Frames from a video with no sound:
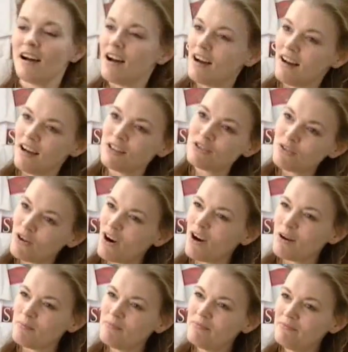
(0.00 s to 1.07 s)

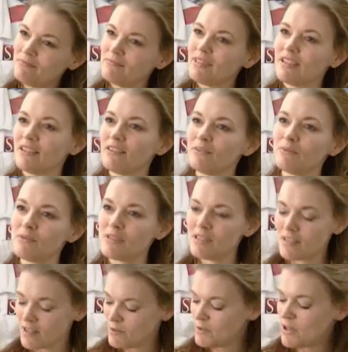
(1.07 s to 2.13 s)
underarm,
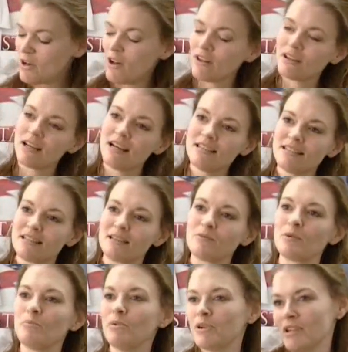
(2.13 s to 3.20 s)
thing we call a gusset that
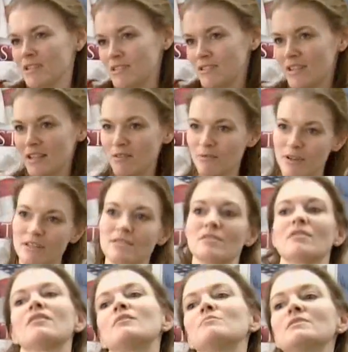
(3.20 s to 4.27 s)
we put in so they can raise their
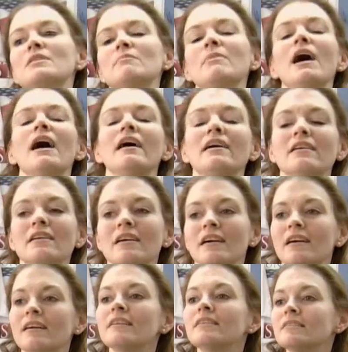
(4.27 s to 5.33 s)
arms up higher,
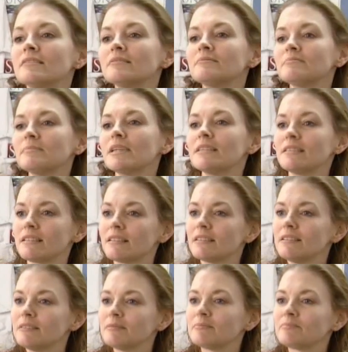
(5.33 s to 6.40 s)
basically.
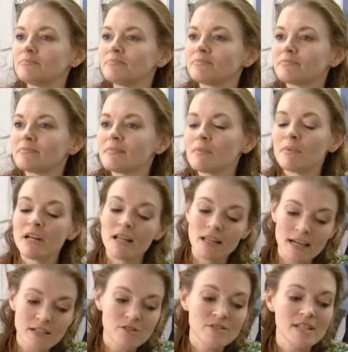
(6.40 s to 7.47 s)
But
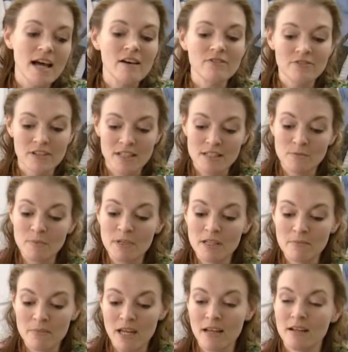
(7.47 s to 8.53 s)
Electra's outfit is
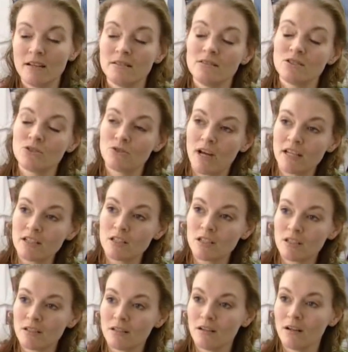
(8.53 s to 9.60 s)
being made in
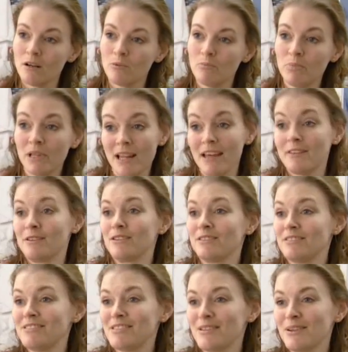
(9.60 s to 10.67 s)
stretch pleather,
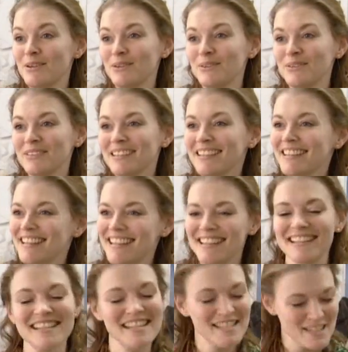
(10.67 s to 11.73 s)
so
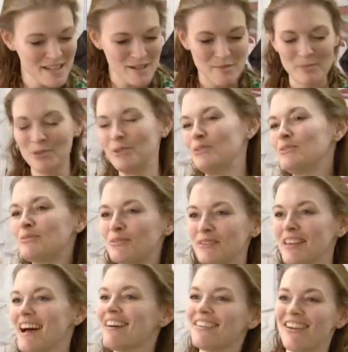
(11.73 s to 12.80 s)
it's going to move
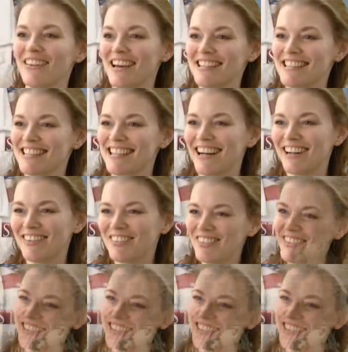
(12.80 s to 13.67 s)
without all that stuff.